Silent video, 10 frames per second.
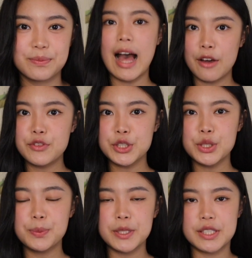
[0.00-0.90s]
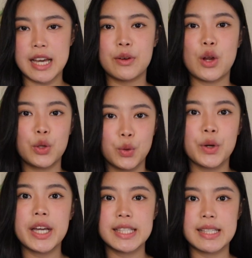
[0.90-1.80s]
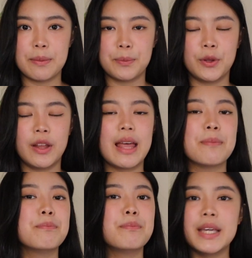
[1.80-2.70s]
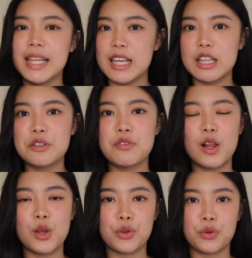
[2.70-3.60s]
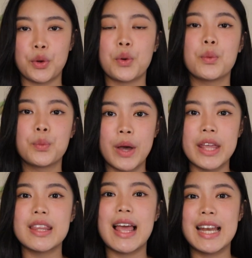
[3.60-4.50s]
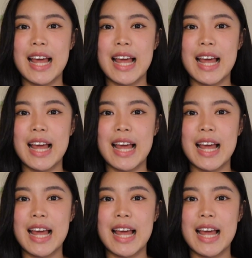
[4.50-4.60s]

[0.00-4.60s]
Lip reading: After you put down your example, immediately follow through with an